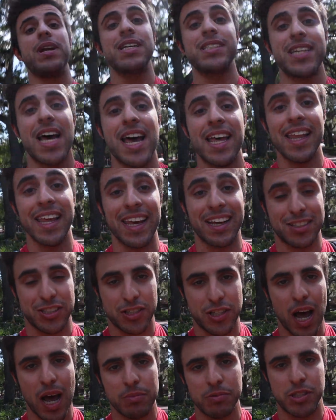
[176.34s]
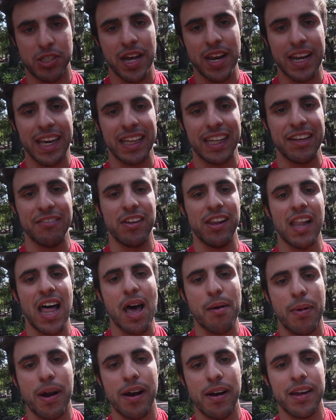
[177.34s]
as I like stop studying and leave the
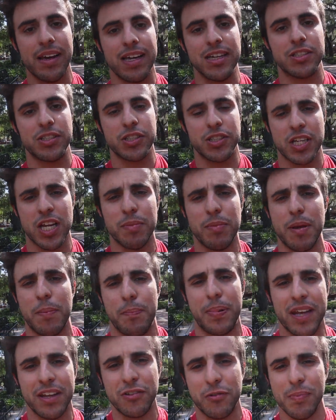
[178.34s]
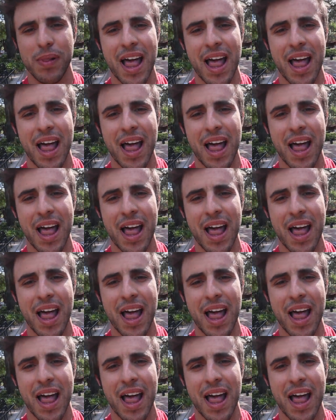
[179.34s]
library, it's just gonna be pitch